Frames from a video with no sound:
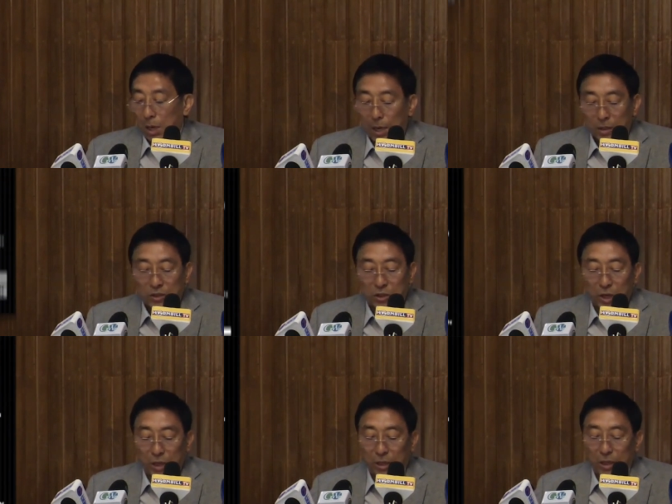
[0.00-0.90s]
has
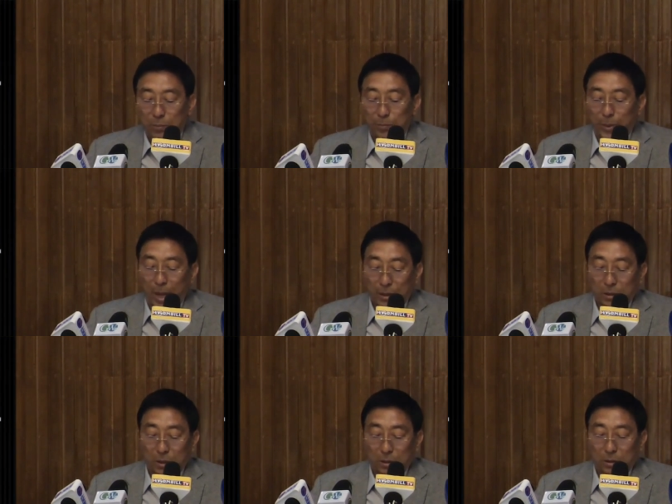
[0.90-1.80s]
greatly
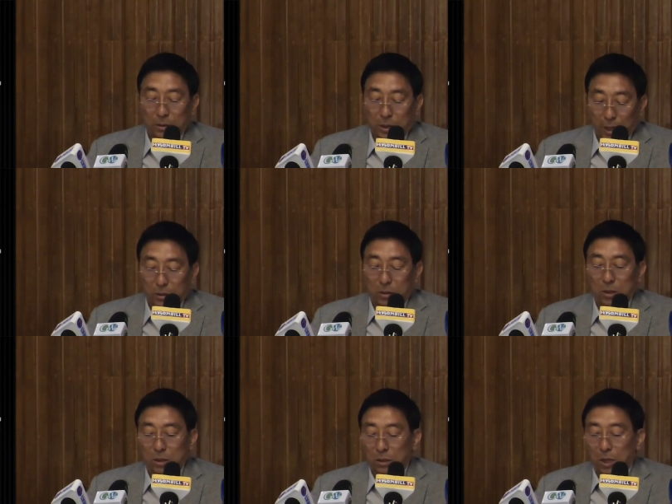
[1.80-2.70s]
impacted
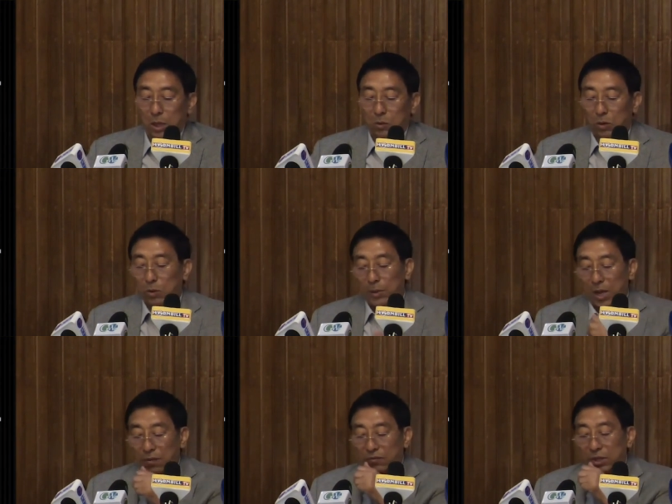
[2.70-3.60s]
the economy
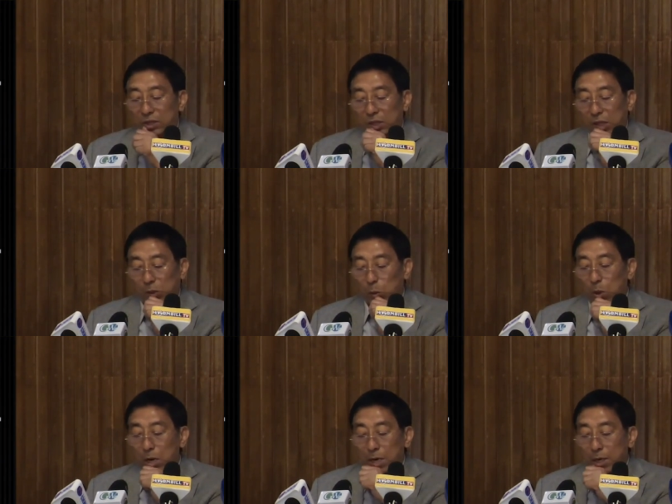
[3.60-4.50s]
of the state,
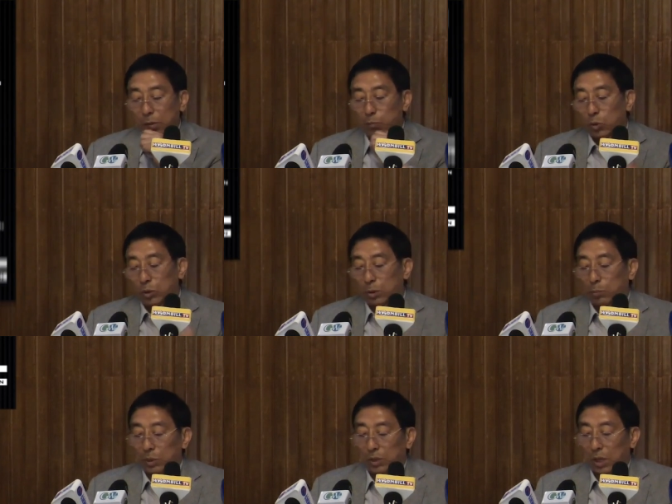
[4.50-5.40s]
wherein
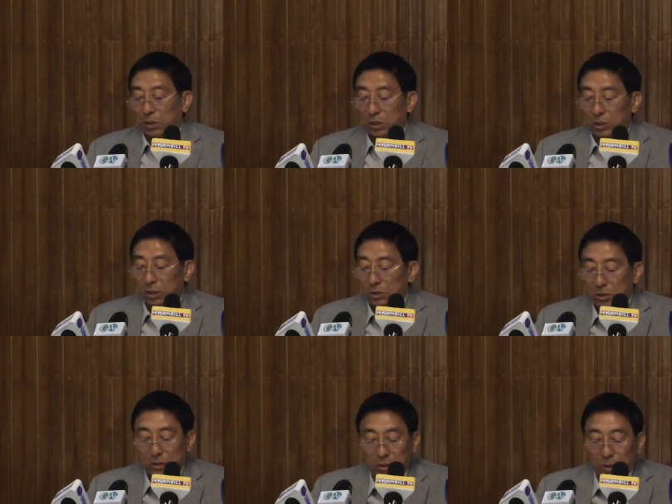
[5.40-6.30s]
multiple taxation
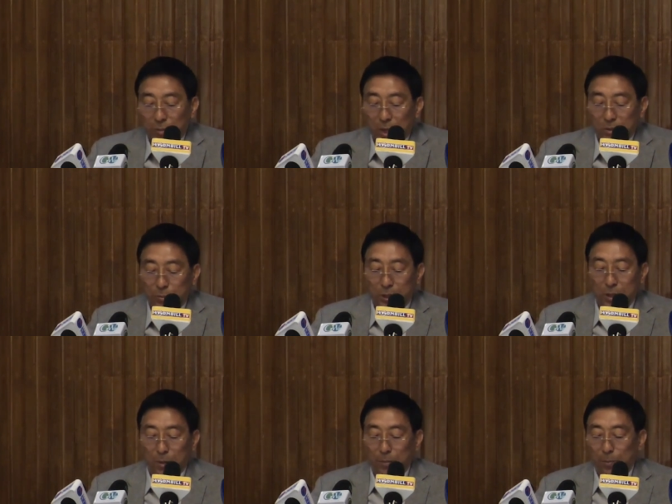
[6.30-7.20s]
system has
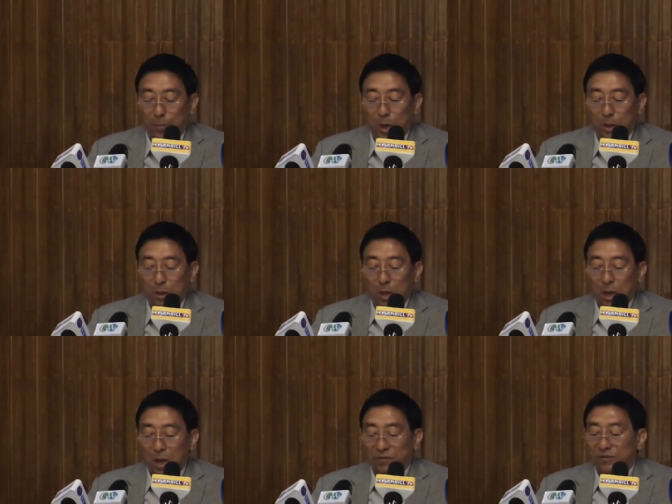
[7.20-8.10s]
become a part
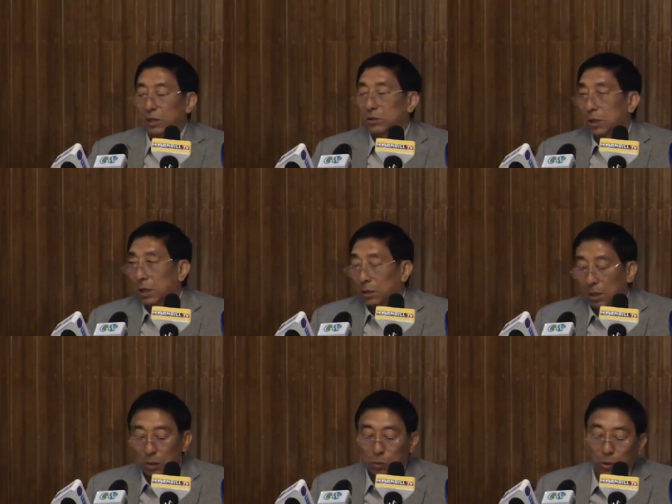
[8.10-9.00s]
of the state
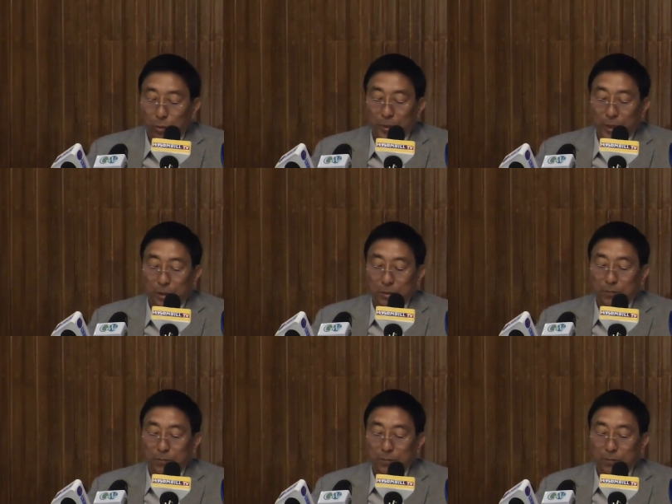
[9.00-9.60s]
economy.